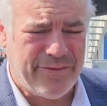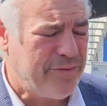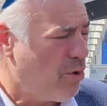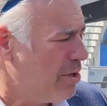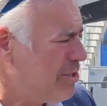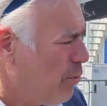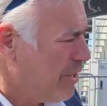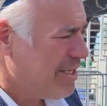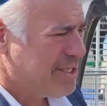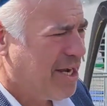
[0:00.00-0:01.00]
course. So we
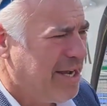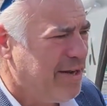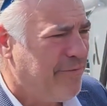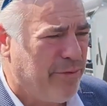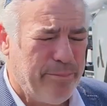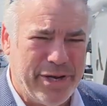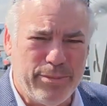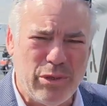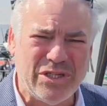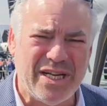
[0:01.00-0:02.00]
design for
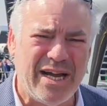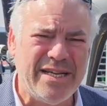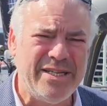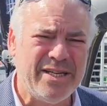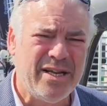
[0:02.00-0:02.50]
minimal size,